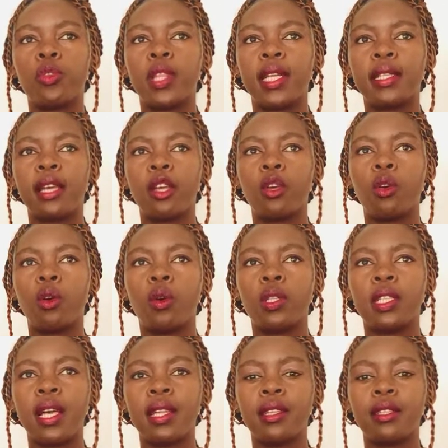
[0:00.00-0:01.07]
that I
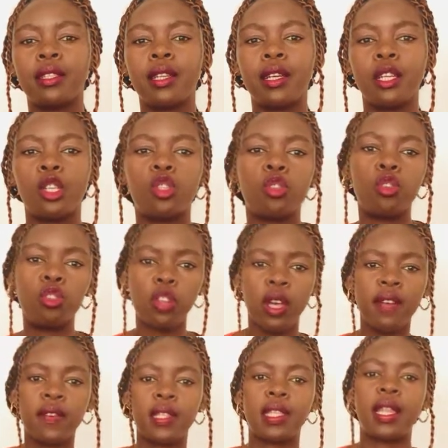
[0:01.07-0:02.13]
got an international driver's